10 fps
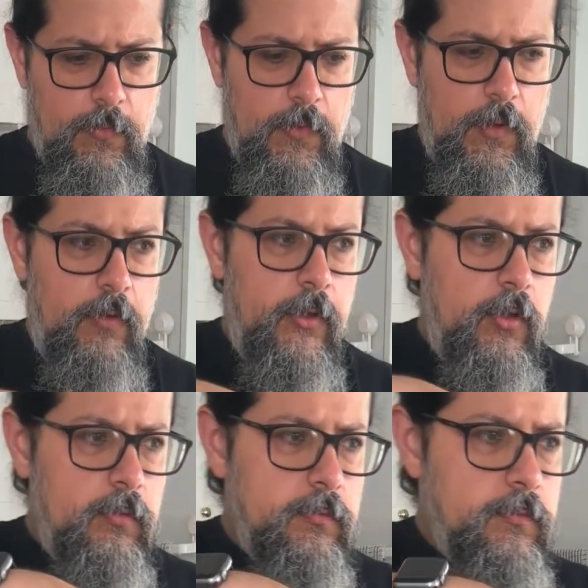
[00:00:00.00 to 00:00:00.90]
There you
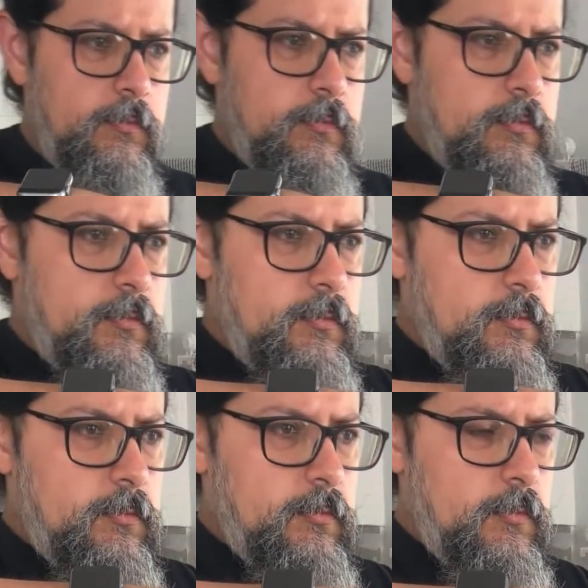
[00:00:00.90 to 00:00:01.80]
go.
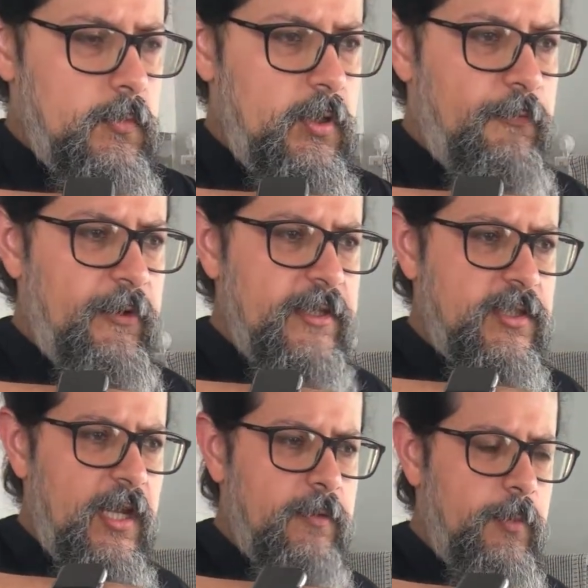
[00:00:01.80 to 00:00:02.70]
Refresh
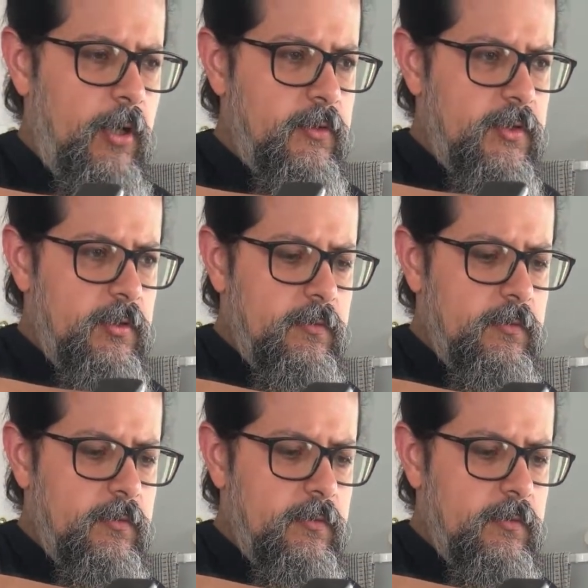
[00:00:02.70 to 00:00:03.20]
that browser.